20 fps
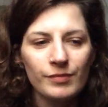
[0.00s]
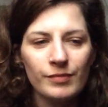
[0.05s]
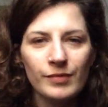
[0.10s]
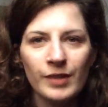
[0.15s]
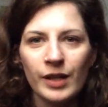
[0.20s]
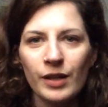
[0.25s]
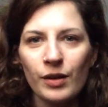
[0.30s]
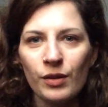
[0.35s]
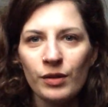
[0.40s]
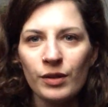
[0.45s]

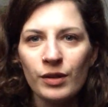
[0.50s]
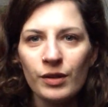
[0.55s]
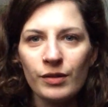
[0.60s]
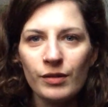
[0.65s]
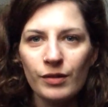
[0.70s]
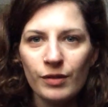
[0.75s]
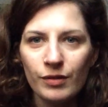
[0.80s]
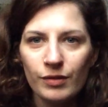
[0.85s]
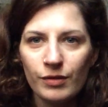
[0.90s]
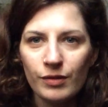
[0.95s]
like
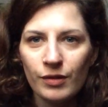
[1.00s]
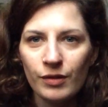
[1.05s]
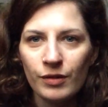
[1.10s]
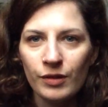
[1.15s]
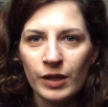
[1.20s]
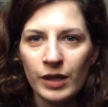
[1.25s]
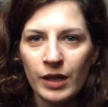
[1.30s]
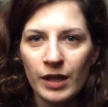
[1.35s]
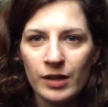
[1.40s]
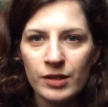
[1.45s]
on
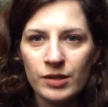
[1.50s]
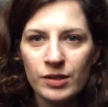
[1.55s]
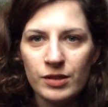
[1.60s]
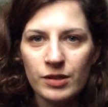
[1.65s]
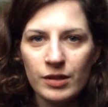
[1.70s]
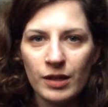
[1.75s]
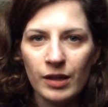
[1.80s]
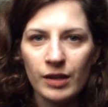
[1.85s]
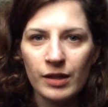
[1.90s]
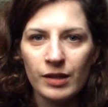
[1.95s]
the
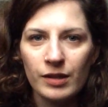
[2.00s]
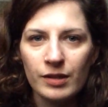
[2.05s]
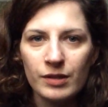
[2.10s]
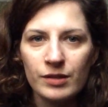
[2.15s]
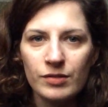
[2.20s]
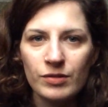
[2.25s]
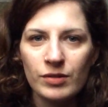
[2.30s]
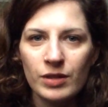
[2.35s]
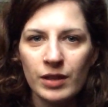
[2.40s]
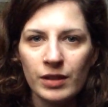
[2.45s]
edge, like
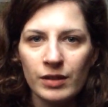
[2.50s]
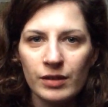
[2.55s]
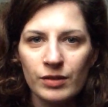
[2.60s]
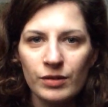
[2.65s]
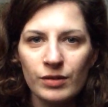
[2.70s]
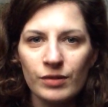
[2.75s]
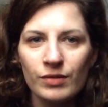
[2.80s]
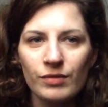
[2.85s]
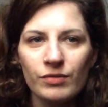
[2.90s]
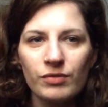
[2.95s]
trying
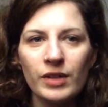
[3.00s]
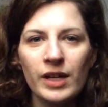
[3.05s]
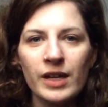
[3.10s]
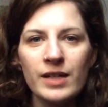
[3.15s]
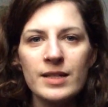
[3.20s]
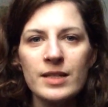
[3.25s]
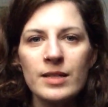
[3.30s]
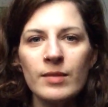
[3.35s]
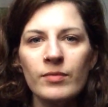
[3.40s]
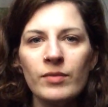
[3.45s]
to
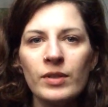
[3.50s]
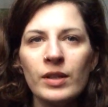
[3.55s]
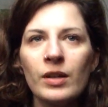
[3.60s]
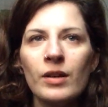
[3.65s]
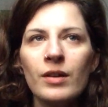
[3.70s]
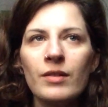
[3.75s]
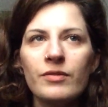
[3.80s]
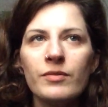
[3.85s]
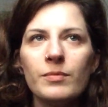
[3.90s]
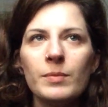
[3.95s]
fight something
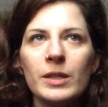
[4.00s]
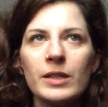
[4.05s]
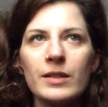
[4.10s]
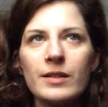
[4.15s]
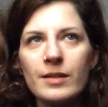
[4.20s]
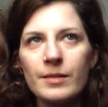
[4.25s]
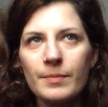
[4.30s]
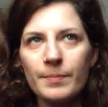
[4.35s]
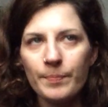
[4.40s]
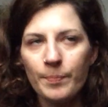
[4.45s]
off,
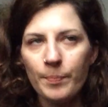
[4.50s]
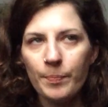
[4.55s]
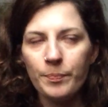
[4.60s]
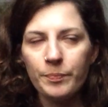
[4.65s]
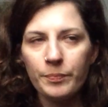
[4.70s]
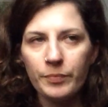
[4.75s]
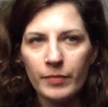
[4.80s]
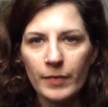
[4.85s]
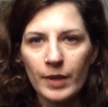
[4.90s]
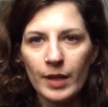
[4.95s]
but
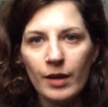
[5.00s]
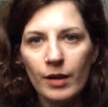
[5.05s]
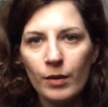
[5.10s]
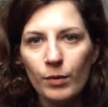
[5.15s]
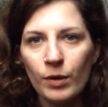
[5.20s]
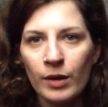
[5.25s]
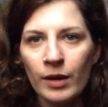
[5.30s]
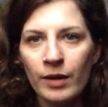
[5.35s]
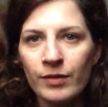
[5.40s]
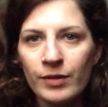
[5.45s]

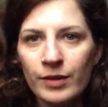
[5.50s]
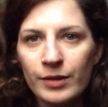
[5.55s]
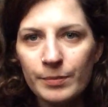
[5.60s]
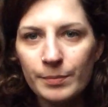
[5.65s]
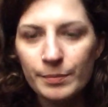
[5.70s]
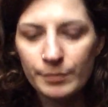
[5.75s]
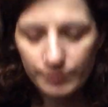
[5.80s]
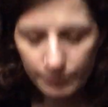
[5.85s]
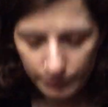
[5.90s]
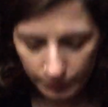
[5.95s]
whatever.
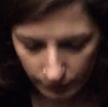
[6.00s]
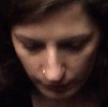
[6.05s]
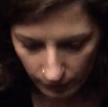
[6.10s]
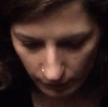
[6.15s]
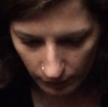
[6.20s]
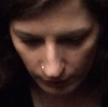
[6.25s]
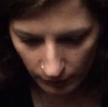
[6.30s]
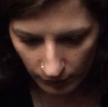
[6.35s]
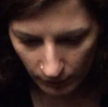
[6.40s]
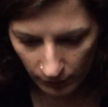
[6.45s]

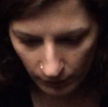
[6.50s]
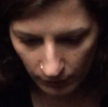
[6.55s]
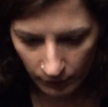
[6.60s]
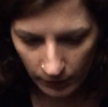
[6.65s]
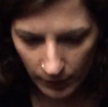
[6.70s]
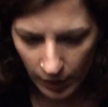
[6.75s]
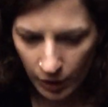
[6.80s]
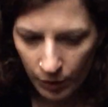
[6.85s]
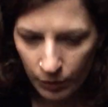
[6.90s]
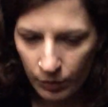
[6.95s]

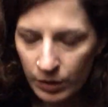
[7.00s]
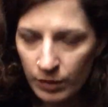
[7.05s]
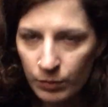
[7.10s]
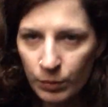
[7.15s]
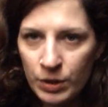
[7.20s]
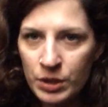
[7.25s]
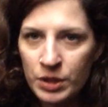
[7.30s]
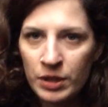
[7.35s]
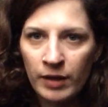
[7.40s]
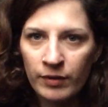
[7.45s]
It
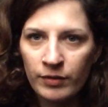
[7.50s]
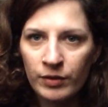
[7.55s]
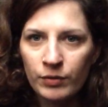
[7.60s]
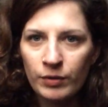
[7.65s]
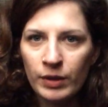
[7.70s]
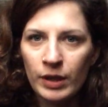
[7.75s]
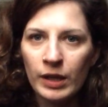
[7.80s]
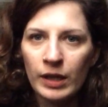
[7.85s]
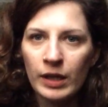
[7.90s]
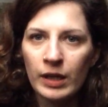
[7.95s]
was never
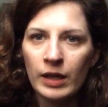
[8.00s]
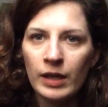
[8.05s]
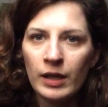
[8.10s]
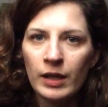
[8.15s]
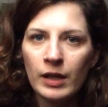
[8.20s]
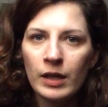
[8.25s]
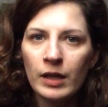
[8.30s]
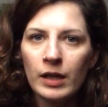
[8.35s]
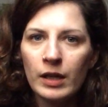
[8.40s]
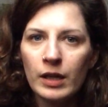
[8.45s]
really,
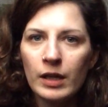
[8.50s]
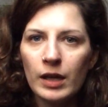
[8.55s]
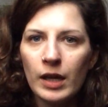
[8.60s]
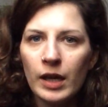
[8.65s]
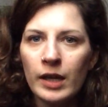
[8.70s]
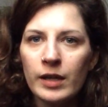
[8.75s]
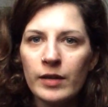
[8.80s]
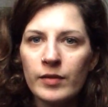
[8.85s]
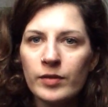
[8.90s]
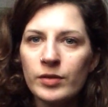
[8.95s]

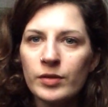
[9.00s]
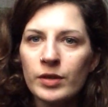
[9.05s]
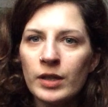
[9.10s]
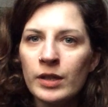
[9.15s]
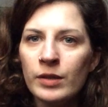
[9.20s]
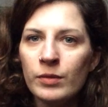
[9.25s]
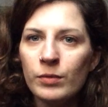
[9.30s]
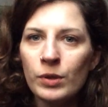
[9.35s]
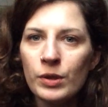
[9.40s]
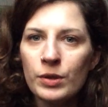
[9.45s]
I never
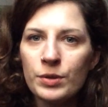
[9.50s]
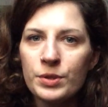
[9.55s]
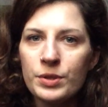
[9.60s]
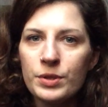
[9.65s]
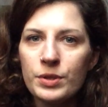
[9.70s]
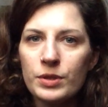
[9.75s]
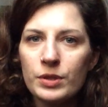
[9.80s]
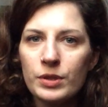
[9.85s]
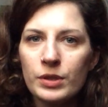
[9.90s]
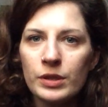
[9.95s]
really
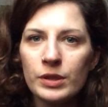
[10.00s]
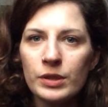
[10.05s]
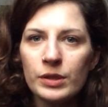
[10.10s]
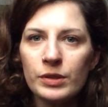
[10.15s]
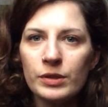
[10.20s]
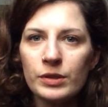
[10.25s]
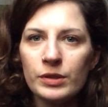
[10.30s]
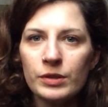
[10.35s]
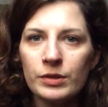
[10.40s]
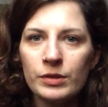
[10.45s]
was
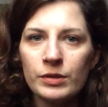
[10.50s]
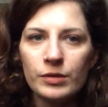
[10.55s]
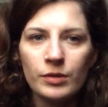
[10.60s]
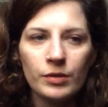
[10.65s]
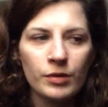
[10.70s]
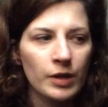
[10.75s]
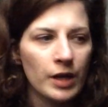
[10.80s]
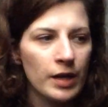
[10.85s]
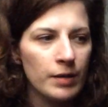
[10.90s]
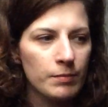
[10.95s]

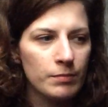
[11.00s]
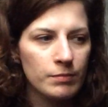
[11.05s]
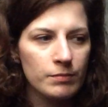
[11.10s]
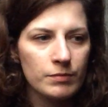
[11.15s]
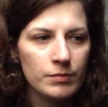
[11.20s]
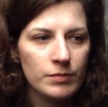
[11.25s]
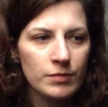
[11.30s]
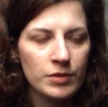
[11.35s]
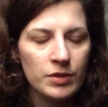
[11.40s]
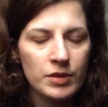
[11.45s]
or I'm
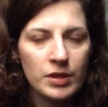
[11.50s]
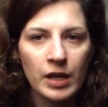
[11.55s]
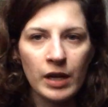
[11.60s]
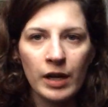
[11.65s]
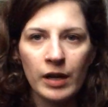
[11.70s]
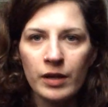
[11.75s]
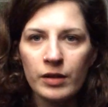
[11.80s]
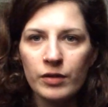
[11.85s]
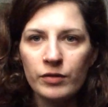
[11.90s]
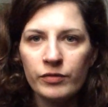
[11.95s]

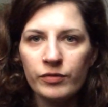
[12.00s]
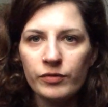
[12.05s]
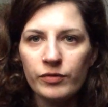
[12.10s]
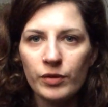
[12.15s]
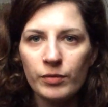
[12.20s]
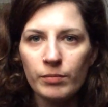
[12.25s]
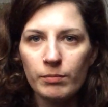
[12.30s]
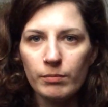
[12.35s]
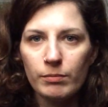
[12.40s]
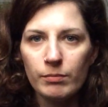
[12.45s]
scared
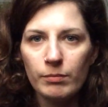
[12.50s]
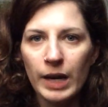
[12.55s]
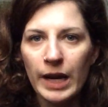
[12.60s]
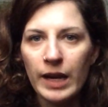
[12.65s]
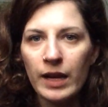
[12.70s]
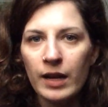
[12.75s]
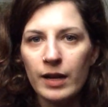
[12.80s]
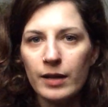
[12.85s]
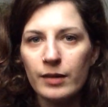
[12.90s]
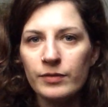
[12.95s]
for my
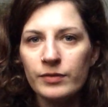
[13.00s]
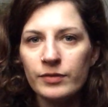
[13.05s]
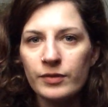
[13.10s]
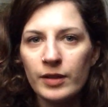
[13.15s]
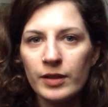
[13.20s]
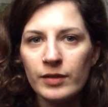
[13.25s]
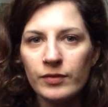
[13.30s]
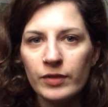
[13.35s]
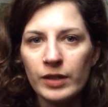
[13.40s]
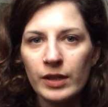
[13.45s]
health.
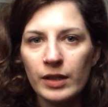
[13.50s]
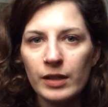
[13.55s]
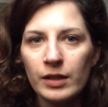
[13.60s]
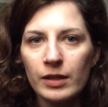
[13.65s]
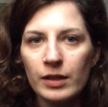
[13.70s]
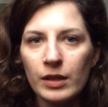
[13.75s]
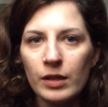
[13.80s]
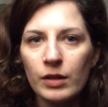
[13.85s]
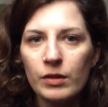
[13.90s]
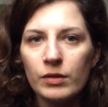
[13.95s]
I think